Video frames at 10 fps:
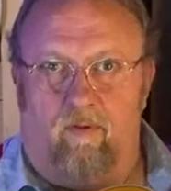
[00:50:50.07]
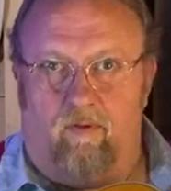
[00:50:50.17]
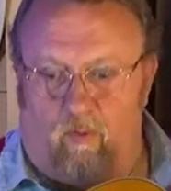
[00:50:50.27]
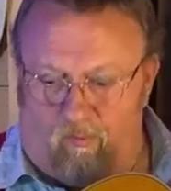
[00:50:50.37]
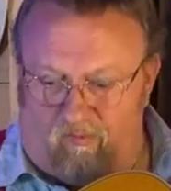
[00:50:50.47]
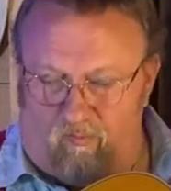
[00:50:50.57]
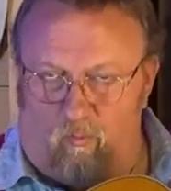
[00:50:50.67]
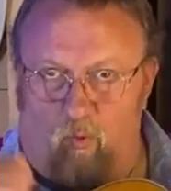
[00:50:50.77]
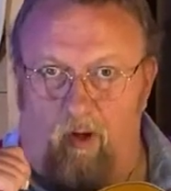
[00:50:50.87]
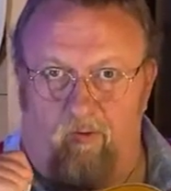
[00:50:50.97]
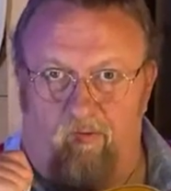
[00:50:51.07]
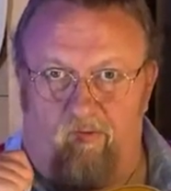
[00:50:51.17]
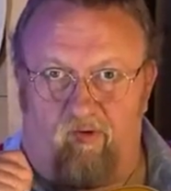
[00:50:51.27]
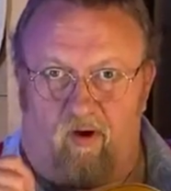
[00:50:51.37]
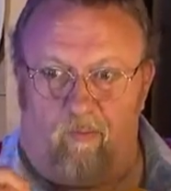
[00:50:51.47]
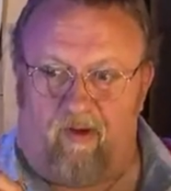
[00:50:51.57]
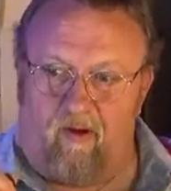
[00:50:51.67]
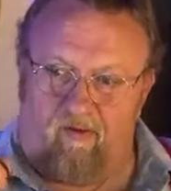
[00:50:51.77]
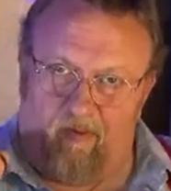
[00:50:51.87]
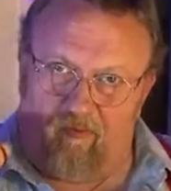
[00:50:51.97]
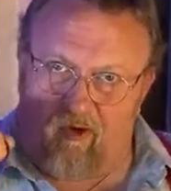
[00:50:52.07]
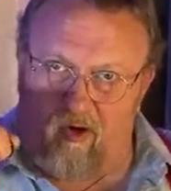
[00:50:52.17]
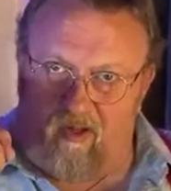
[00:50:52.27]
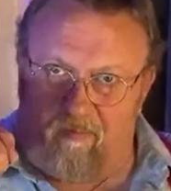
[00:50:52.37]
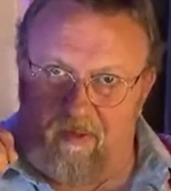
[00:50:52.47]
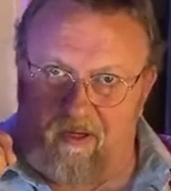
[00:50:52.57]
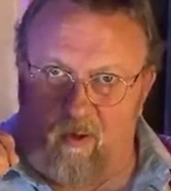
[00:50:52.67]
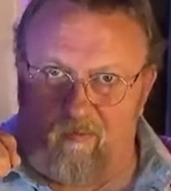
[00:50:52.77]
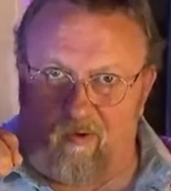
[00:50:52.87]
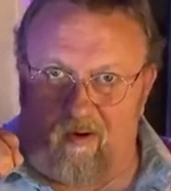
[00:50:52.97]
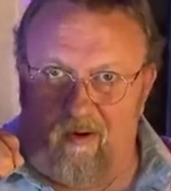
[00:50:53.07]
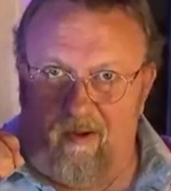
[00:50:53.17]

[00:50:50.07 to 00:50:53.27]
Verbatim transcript: Those runs are because I'm turning the pick over